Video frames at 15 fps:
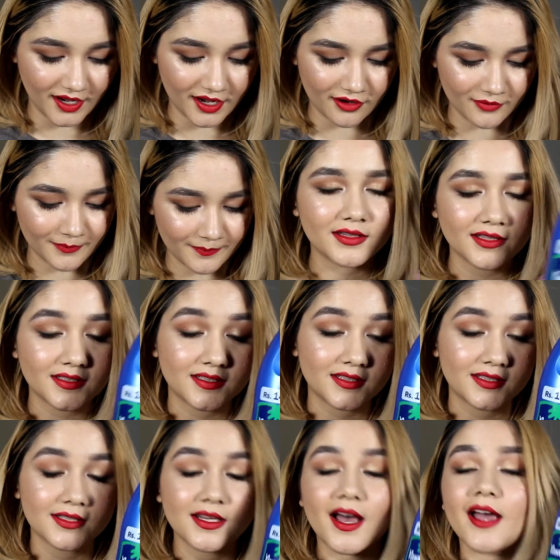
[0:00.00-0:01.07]
hair.
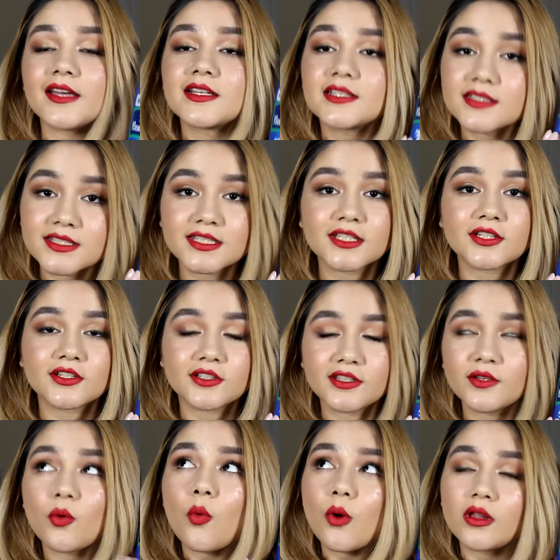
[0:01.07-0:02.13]
This I consider
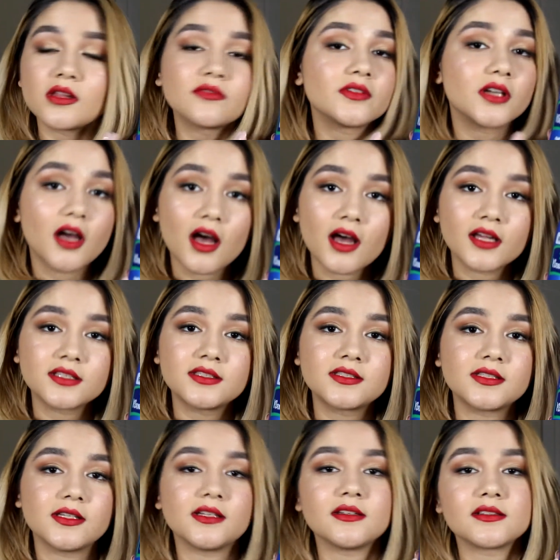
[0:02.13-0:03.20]
the oil of the
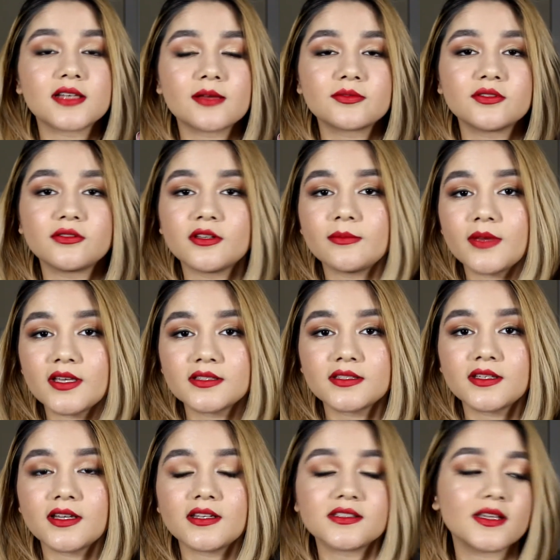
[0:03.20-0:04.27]
gods. It is absolutely
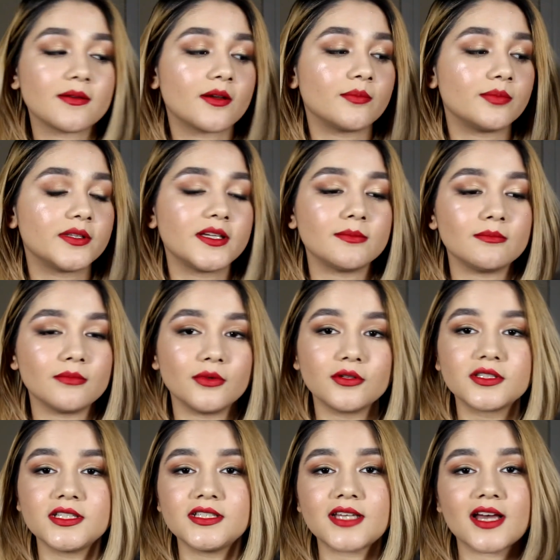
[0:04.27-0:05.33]
amazing. It is a complete
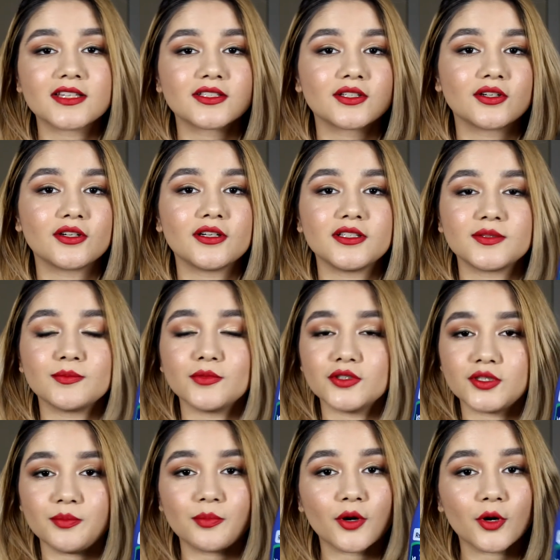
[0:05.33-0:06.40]
multitasker. It's
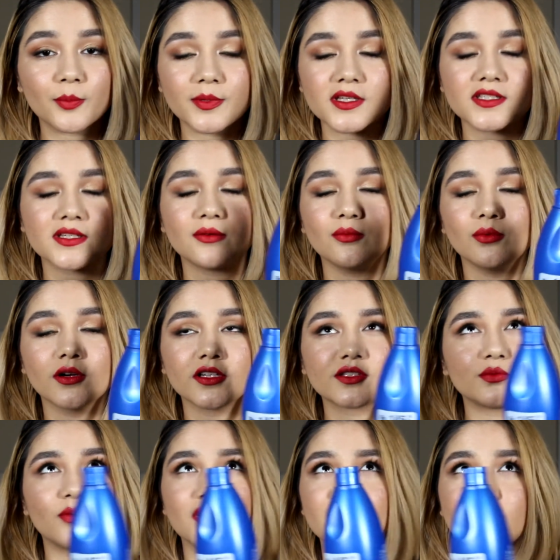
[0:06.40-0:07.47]
multi-purpose. It
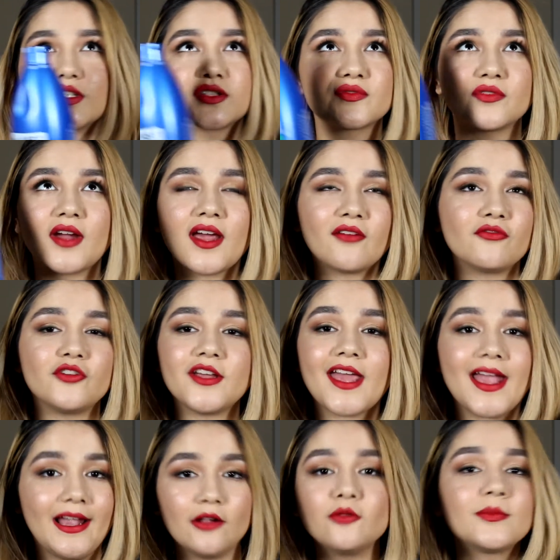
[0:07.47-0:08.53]
works wonders for every
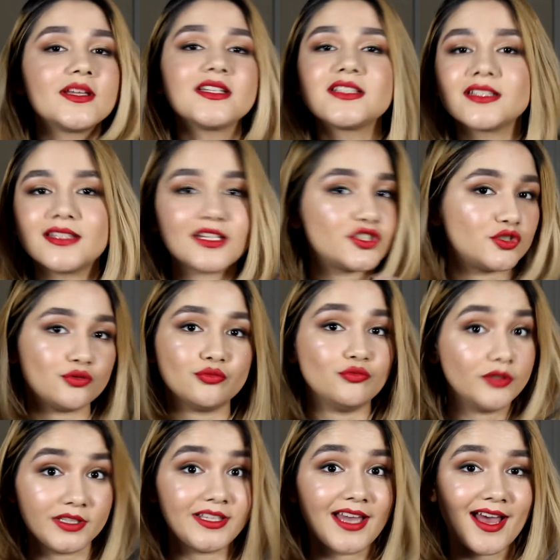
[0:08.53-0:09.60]
ailment that you really